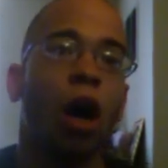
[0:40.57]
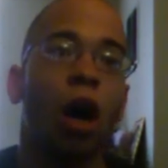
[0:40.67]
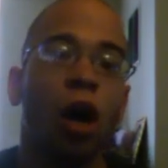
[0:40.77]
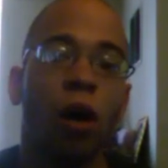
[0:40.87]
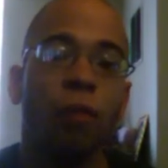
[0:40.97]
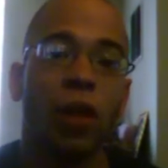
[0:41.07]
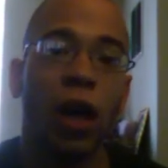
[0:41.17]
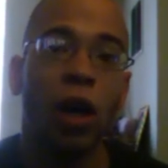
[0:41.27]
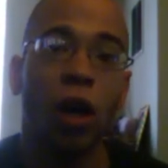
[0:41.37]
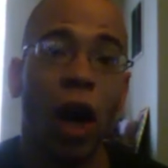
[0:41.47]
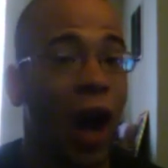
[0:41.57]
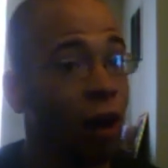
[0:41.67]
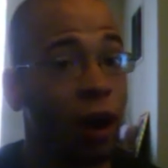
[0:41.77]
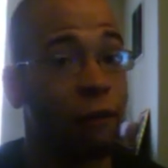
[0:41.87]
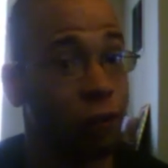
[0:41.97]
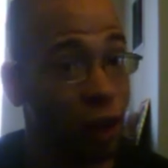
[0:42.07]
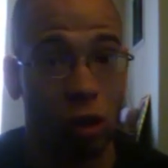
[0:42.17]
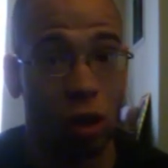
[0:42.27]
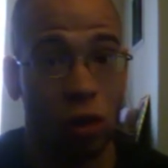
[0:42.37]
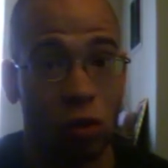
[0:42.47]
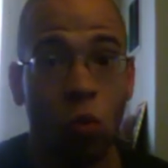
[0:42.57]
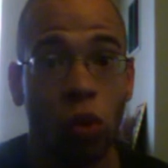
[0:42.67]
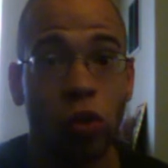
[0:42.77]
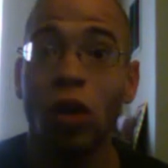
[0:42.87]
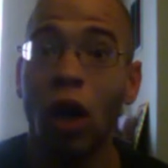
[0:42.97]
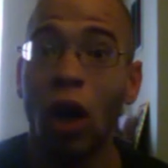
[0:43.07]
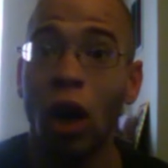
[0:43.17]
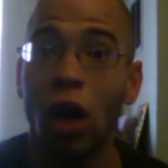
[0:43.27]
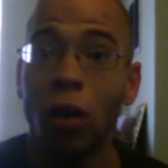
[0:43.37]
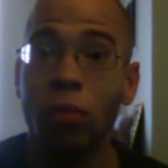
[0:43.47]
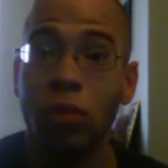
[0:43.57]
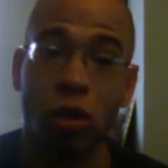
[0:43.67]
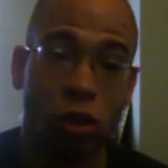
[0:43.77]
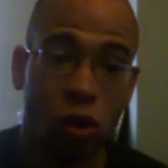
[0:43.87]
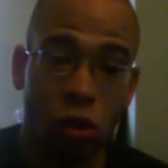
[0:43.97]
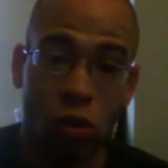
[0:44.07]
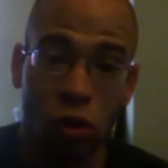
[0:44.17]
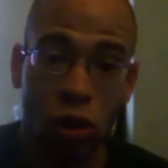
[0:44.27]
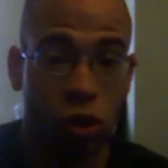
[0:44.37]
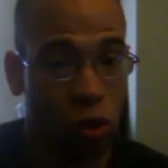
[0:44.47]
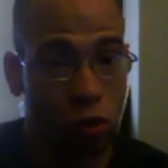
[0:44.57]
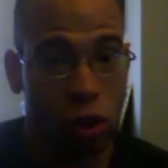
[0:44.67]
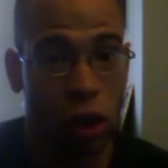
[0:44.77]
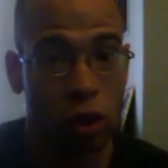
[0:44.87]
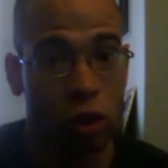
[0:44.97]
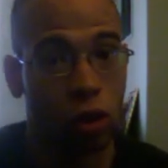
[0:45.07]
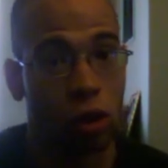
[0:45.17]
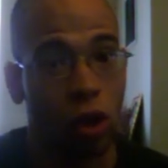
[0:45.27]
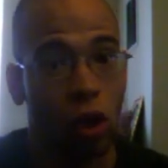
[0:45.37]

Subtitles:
Now how I feel so was just two things.